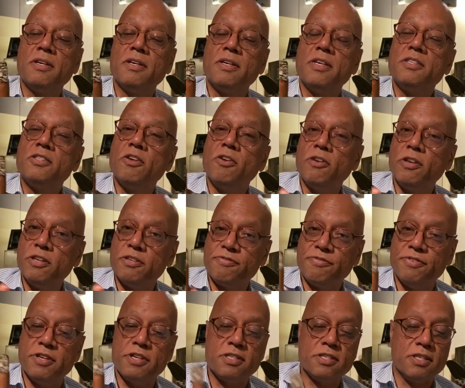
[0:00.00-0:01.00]
It's only his
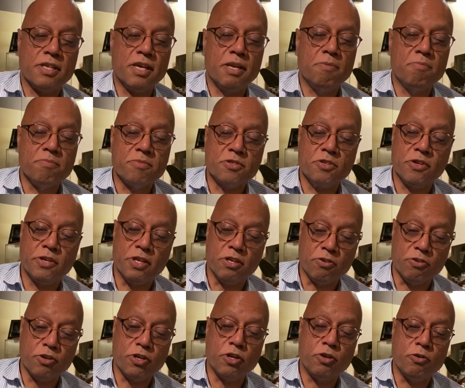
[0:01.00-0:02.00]
first name, so he'll
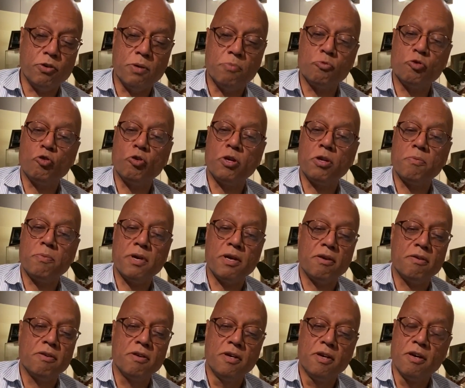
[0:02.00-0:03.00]
know who I'm talking
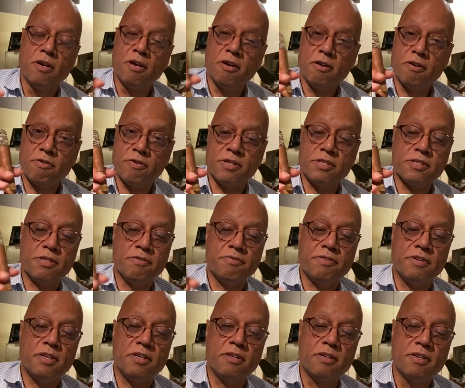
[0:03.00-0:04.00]
about,
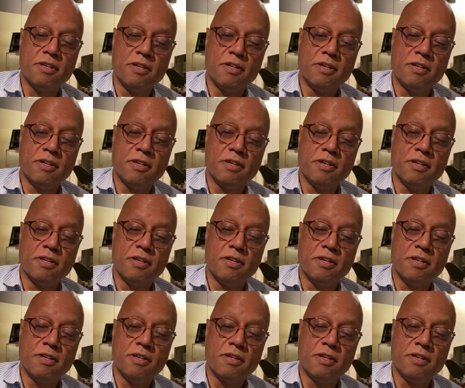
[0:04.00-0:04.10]
Christopher.